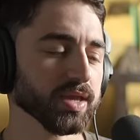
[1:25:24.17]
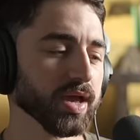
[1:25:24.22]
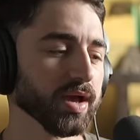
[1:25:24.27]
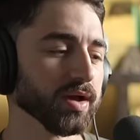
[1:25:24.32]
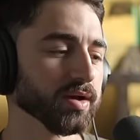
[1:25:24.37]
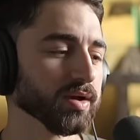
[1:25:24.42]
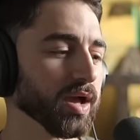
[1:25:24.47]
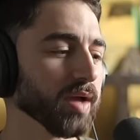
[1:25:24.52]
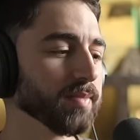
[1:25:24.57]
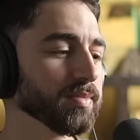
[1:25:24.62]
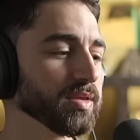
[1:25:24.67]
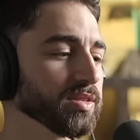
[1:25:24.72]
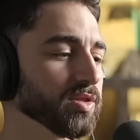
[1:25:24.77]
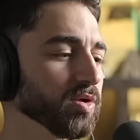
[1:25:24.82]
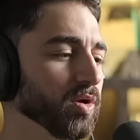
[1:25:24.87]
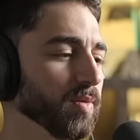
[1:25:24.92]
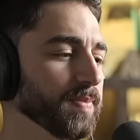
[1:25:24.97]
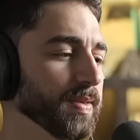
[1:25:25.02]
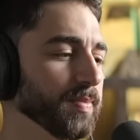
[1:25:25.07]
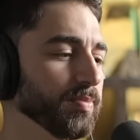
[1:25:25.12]
Yeah. I mean,
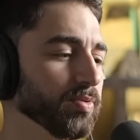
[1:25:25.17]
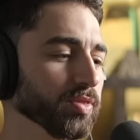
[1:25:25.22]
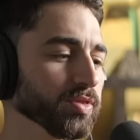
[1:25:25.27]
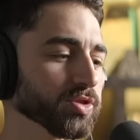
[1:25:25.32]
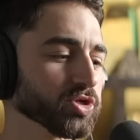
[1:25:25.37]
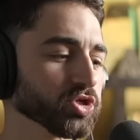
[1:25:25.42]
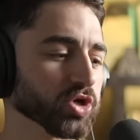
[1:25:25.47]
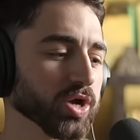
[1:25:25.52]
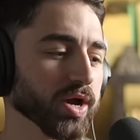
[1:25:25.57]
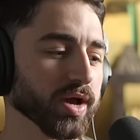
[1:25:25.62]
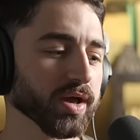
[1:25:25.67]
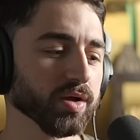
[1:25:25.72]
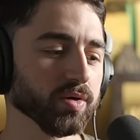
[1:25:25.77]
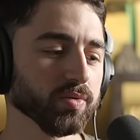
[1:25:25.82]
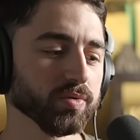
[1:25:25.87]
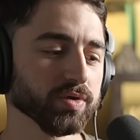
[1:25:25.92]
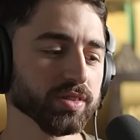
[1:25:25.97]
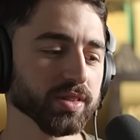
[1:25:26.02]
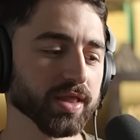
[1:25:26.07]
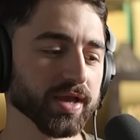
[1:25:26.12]
there are people in the trial
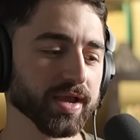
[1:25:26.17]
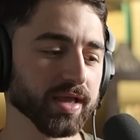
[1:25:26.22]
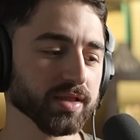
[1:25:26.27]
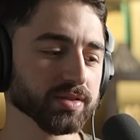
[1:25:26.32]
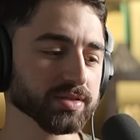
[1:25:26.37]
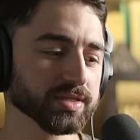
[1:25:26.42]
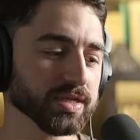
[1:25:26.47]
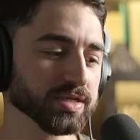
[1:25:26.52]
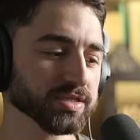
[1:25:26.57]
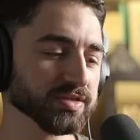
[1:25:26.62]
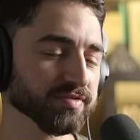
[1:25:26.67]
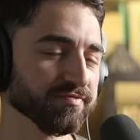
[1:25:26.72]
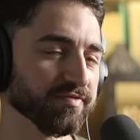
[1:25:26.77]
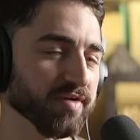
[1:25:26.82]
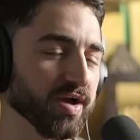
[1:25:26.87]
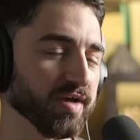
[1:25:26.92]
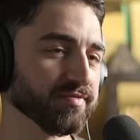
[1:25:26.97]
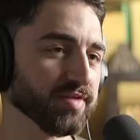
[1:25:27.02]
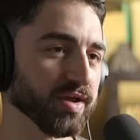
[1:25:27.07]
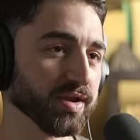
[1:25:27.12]
with like LDLs of
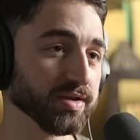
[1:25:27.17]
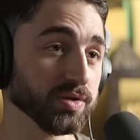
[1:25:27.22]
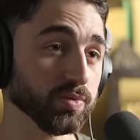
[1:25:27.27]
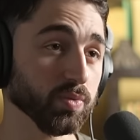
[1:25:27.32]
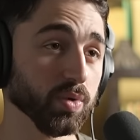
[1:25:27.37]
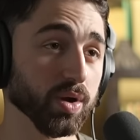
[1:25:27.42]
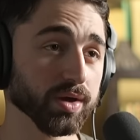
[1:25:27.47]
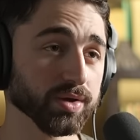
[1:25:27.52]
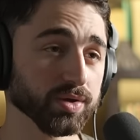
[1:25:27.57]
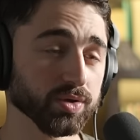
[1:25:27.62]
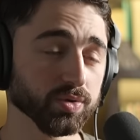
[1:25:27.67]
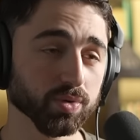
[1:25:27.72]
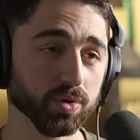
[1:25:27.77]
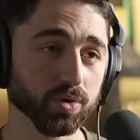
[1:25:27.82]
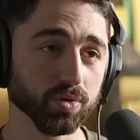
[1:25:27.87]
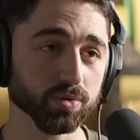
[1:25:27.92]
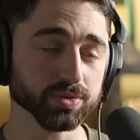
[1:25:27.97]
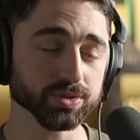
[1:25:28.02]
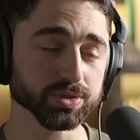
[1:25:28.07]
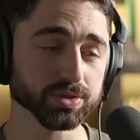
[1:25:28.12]
591 who are
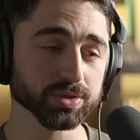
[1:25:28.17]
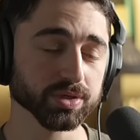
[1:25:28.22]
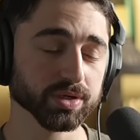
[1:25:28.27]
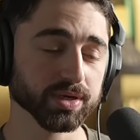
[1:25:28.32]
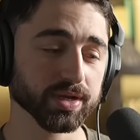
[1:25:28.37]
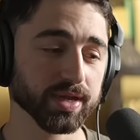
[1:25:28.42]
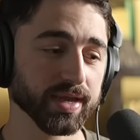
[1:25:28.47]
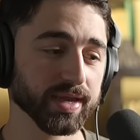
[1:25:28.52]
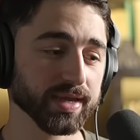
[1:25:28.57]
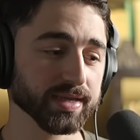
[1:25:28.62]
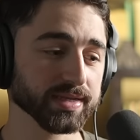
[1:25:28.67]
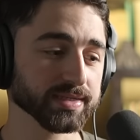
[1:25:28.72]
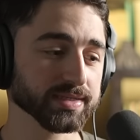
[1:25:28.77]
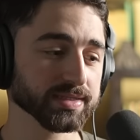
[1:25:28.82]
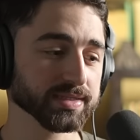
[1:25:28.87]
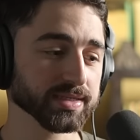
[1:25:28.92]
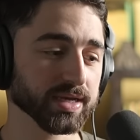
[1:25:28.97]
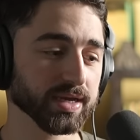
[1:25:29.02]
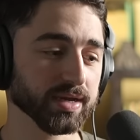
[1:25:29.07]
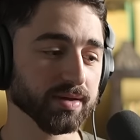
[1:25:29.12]
older
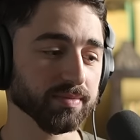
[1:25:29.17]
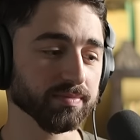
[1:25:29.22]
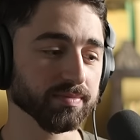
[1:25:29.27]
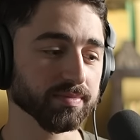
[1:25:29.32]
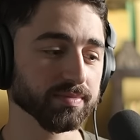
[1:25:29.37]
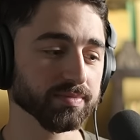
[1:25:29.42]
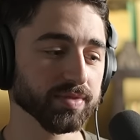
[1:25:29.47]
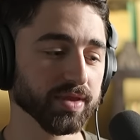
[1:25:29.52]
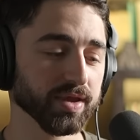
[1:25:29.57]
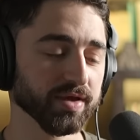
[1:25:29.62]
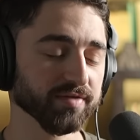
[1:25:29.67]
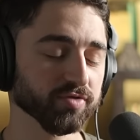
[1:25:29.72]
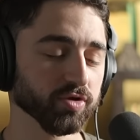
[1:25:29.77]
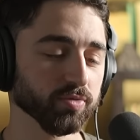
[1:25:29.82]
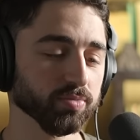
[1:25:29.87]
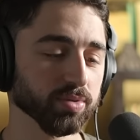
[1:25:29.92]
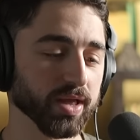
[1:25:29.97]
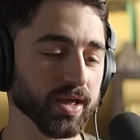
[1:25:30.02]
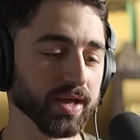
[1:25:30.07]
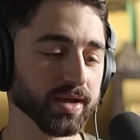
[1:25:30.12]
and um, they have no
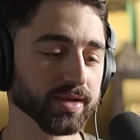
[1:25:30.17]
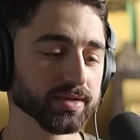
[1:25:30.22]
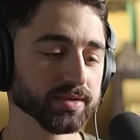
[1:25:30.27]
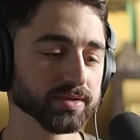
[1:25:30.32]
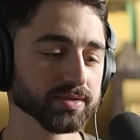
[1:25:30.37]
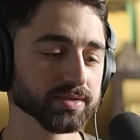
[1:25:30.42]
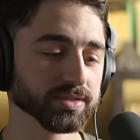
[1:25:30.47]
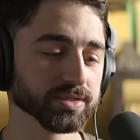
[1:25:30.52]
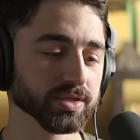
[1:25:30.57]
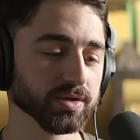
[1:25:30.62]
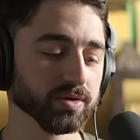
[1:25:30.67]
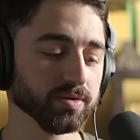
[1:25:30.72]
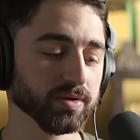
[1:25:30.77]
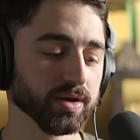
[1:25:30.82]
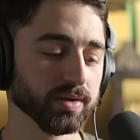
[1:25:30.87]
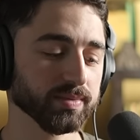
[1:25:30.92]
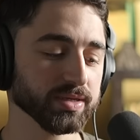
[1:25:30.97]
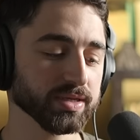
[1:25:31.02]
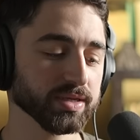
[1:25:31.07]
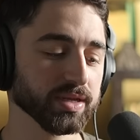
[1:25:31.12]
plaque. So,
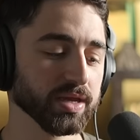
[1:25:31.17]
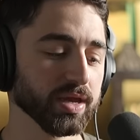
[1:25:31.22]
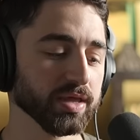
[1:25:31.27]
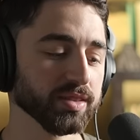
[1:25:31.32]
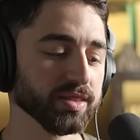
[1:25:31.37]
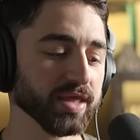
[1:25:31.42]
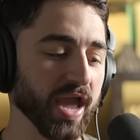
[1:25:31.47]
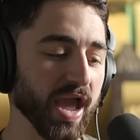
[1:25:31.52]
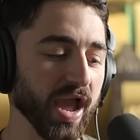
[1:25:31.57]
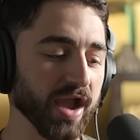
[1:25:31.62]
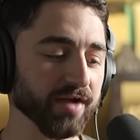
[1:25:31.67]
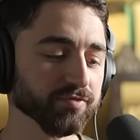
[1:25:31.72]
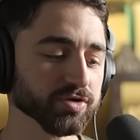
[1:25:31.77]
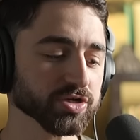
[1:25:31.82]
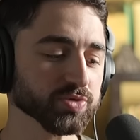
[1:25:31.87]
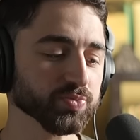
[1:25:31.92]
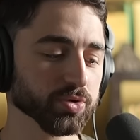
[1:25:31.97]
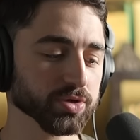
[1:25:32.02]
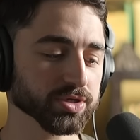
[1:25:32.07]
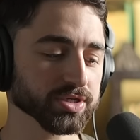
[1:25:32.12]
I mean, the
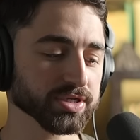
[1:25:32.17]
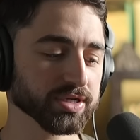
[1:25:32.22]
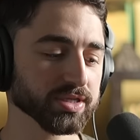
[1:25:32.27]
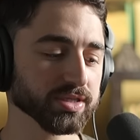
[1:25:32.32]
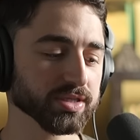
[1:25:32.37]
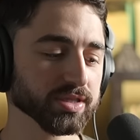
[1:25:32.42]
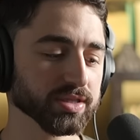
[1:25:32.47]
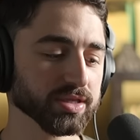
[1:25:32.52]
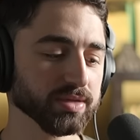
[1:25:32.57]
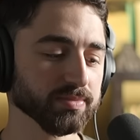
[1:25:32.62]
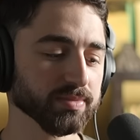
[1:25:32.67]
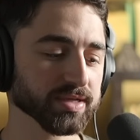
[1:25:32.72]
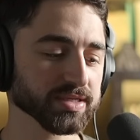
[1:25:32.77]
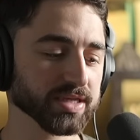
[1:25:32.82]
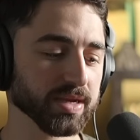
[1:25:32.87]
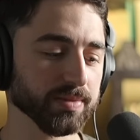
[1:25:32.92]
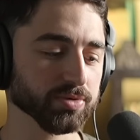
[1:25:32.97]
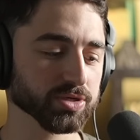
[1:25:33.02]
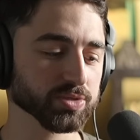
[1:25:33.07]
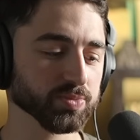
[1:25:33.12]
average person in the lean mass
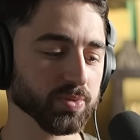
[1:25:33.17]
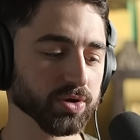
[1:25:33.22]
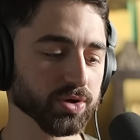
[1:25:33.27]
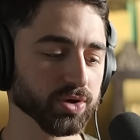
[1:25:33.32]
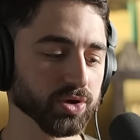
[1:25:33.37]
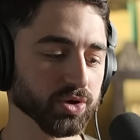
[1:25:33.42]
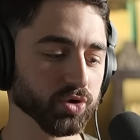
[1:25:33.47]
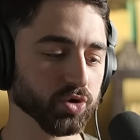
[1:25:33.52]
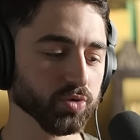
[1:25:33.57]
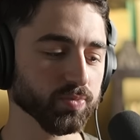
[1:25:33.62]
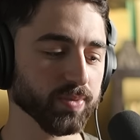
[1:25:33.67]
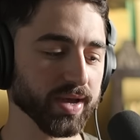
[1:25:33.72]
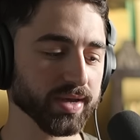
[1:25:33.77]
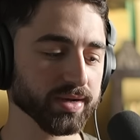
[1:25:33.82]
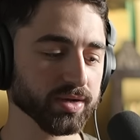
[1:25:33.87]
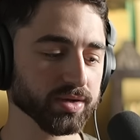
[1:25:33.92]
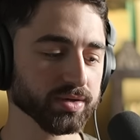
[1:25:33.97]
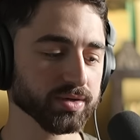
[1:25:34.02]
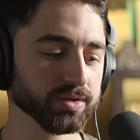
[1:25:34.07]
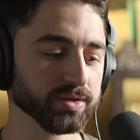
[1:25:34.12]
hyperresponder group
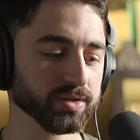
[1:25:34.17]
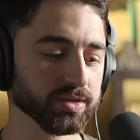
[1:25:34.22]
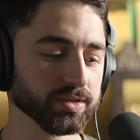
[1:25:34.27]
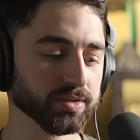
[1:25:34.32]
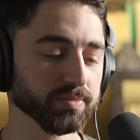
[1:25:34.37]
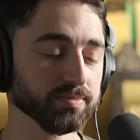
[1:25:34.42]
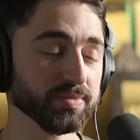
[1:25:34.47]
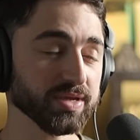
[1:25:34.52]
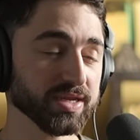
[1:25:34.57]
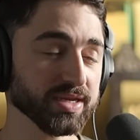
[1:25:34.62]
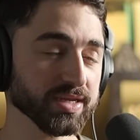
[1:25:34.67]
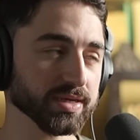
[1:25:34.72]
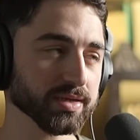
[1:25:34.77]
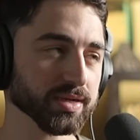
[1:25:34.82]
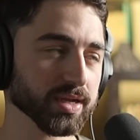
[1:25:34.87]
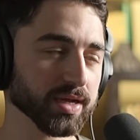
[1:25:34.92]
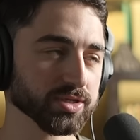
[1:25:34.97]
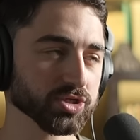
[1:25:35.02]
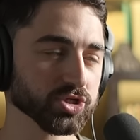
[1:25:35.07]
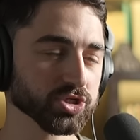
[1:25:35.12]
had the median,
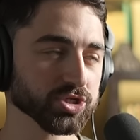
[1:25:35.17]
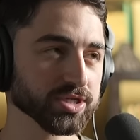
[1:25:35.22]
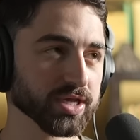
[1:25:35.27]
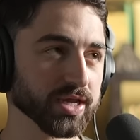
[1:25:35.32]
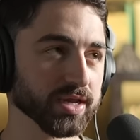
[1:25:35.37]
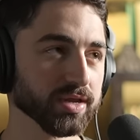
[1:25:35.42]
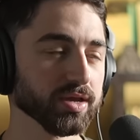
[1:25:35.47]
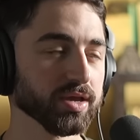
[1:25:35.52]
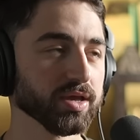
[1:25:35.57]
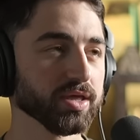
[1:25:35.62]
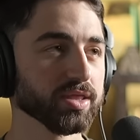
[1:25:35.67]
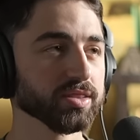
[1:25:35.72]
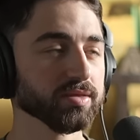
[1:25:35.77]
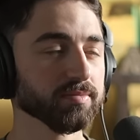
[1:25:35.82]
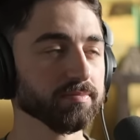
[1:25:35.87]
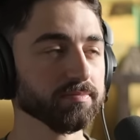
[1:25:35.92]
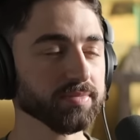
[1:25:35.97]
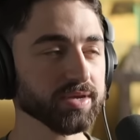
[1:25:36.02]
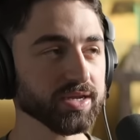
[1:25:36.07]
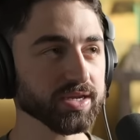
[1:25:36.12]
I should say, the
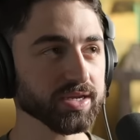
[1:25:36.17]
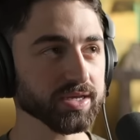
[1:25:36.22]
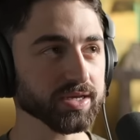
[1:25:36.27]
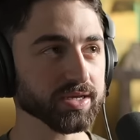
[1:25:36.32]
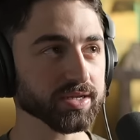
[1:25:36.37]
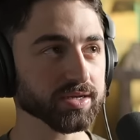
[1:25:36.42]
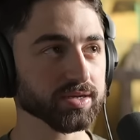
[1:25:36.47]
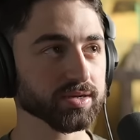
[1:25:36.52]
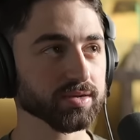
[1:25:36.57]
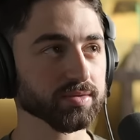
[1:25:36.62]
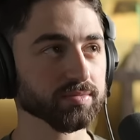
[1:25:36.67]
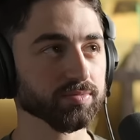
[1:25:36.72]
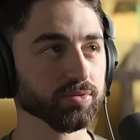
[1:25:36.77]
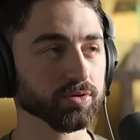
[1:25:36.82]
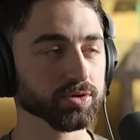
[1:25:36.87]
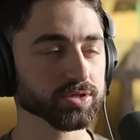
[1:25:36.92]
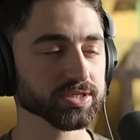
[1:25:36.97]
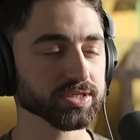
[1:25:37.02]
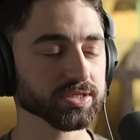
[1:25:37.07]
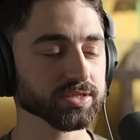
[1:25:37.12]
median
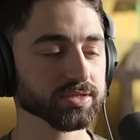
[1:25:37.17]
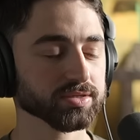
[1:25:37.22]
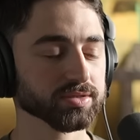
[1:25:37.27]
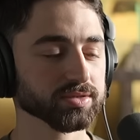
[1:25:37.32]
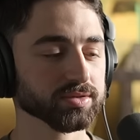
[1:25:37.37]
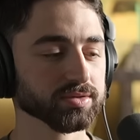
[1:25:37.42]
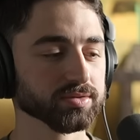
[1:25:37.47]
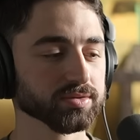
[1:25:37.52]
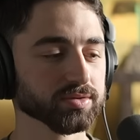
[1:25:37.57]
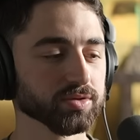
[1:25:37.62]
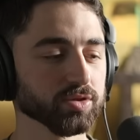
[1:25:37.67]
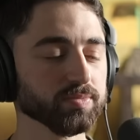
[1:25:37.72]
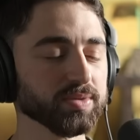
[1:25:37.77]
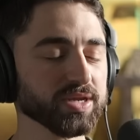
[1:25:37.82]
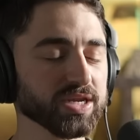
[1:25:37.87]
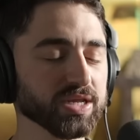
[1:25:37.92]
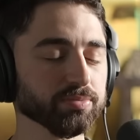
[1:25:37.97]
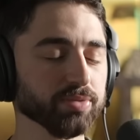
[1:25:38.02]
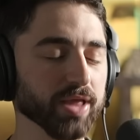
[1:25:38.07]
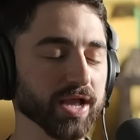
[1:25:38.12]
person, the
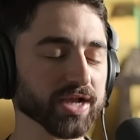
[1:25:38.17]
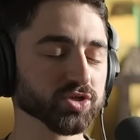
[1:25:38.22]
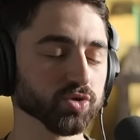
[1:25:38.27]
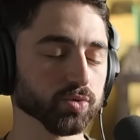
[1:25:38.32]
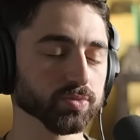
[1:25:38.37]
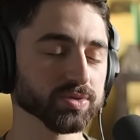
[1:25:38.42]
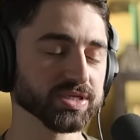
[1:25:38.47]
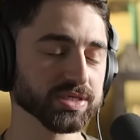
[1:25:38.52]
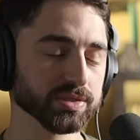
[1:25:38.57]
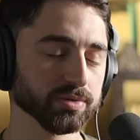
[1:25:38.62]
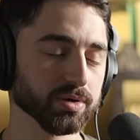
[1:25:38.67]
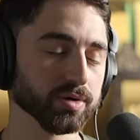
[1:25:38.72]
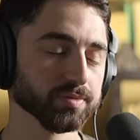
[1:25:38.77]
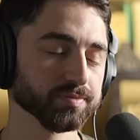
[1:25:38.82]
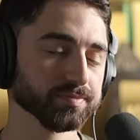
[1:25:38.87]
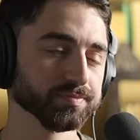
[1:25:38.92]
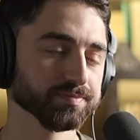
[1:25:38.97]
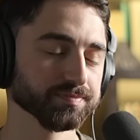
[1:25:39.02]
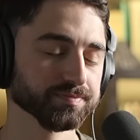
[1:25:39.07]
median plaque score was zero.